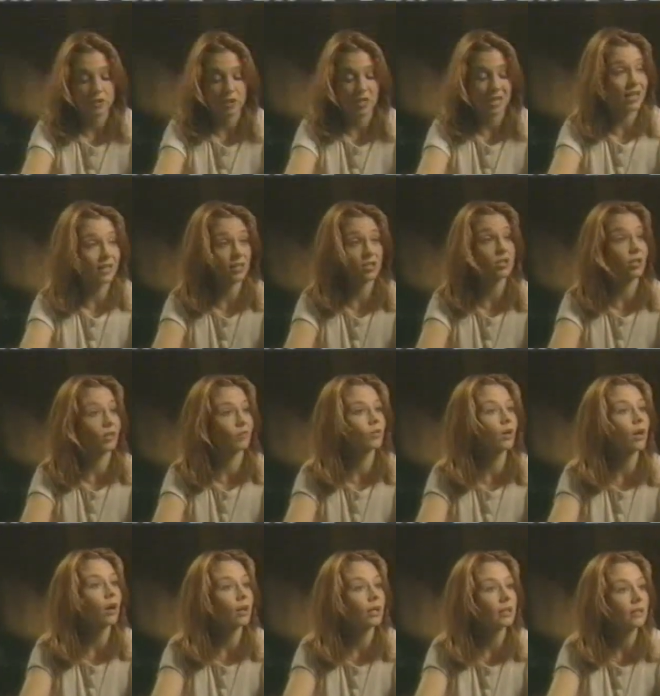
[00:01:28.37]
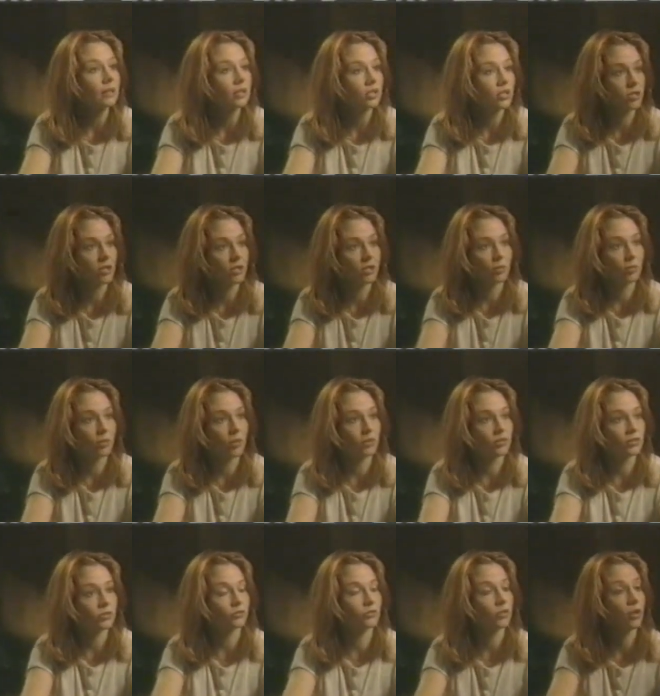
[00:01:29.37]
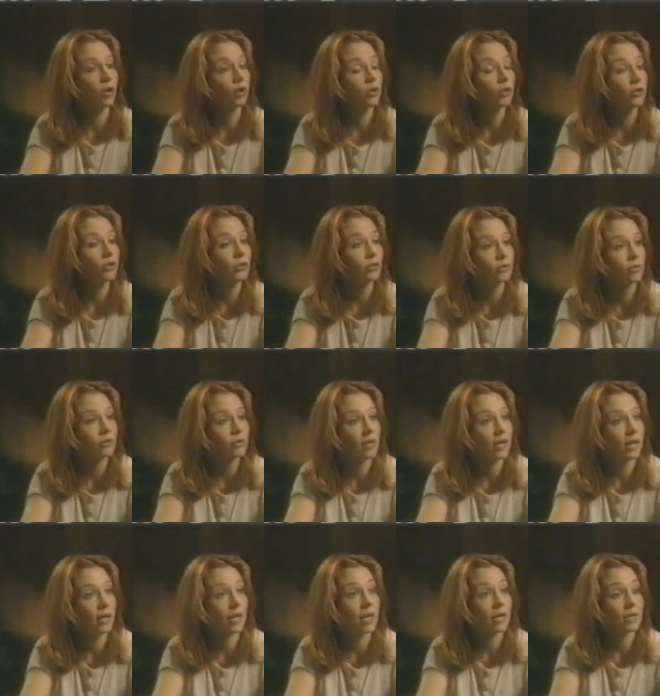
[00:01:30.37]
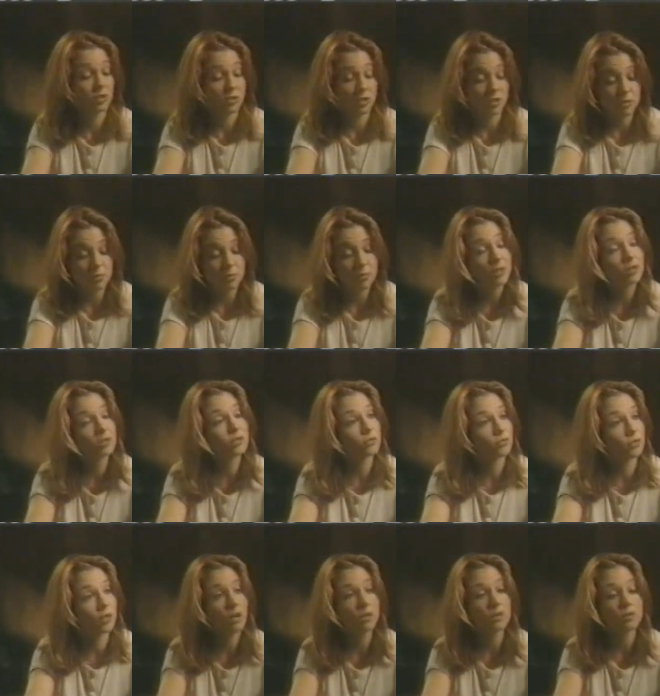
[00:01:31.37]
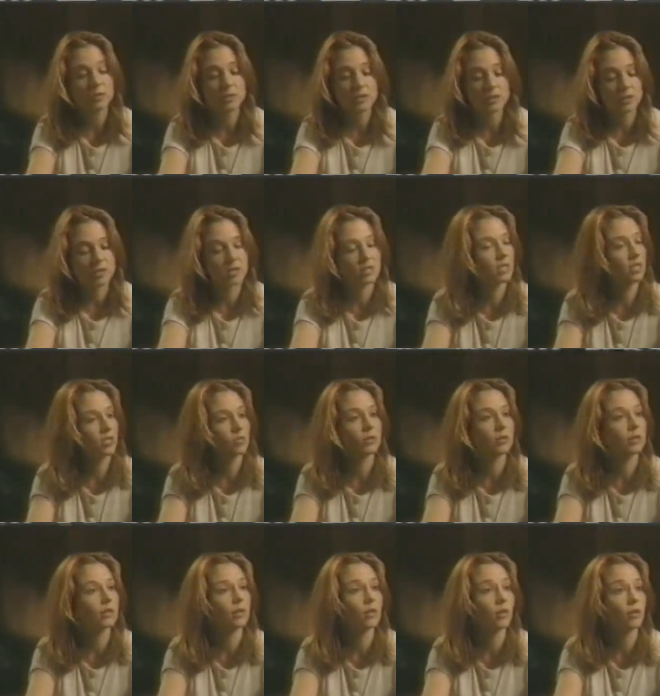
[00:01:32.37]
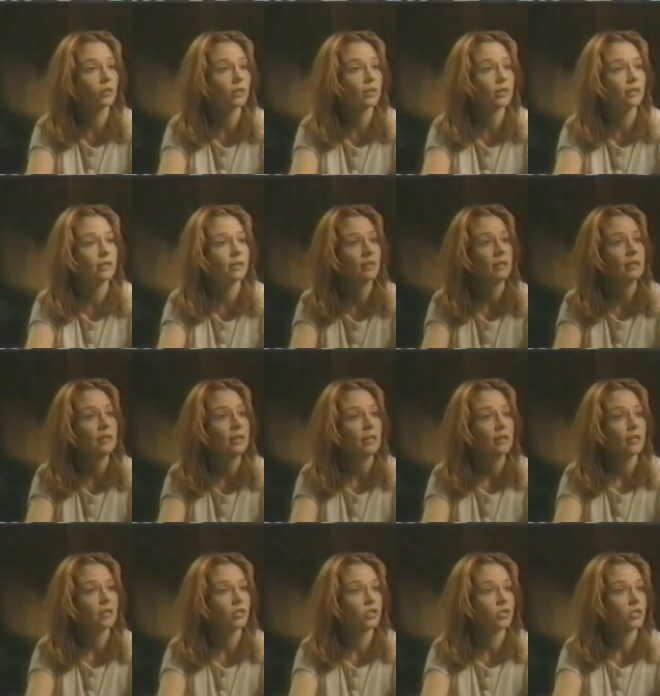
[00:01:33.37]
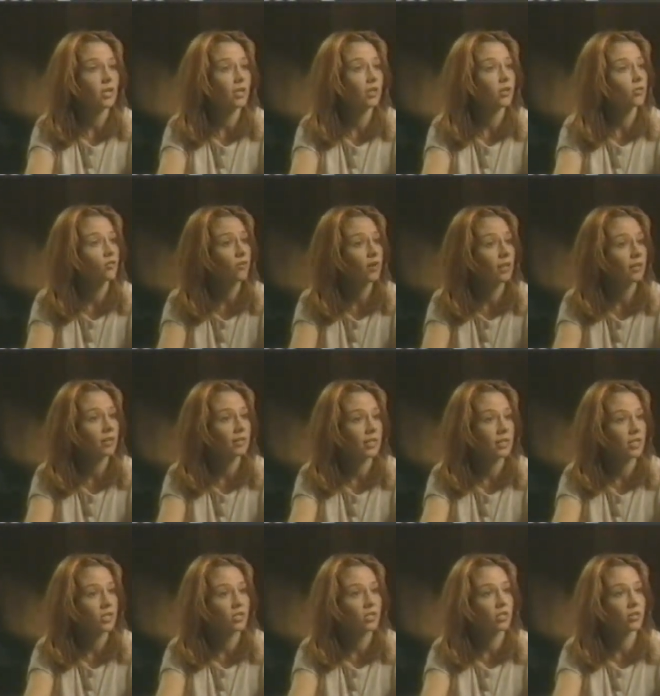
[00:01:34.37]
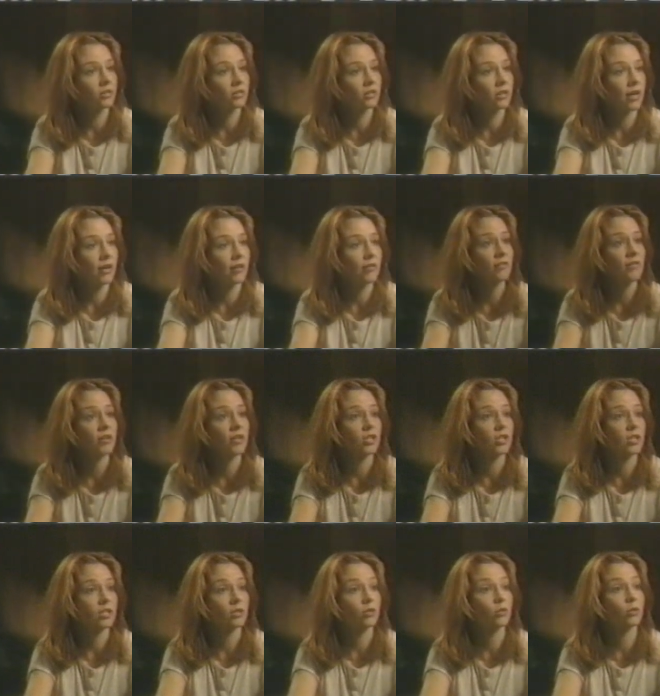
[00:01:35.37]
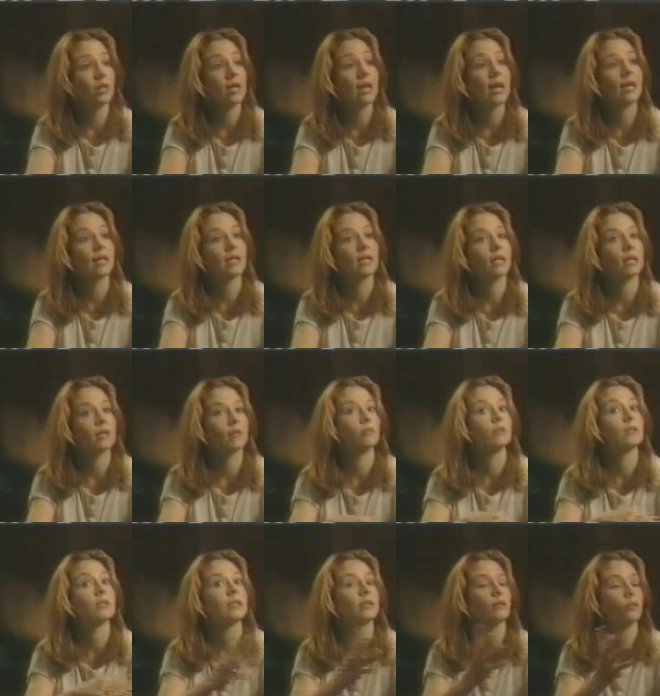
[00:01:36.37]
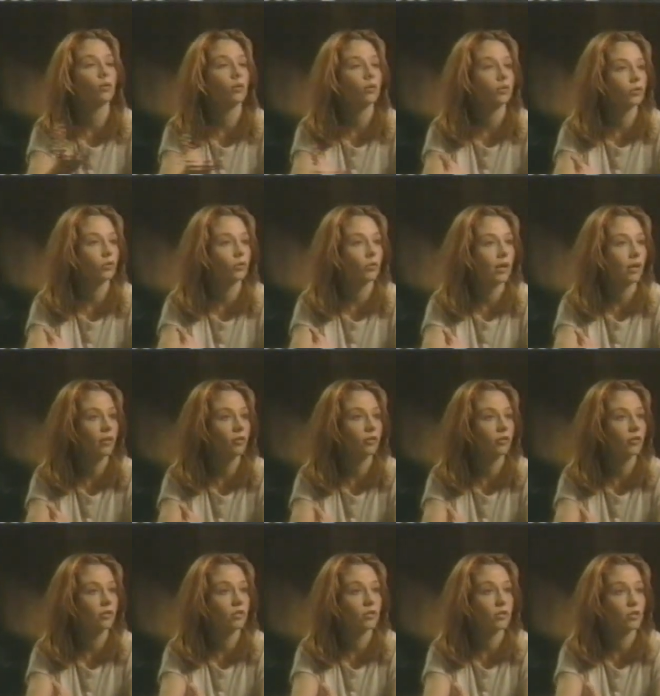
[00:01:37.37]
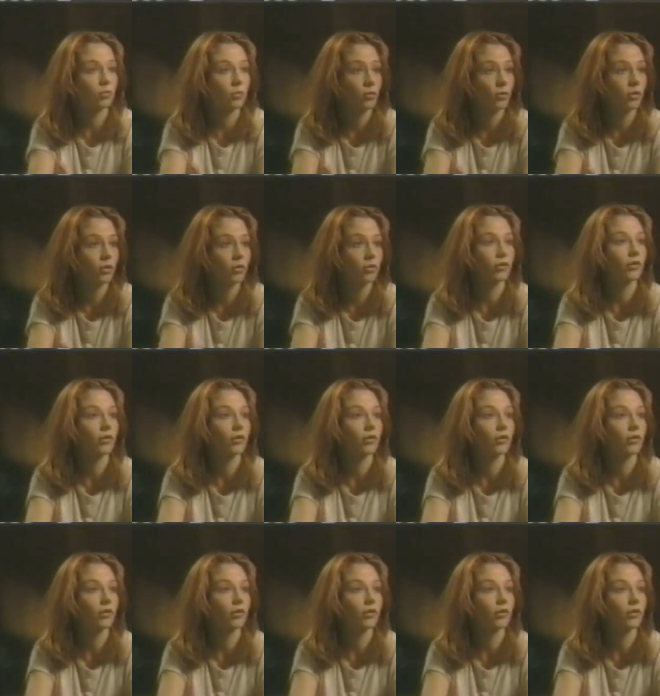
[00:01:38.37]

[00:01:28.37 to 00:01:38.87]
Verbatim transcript: She can't stop talking. She's a compulsive talker. Uh, and she's a compulsive talker because she's desperately lonely. And she's had no validation in her life. And she's created a complete world around her to support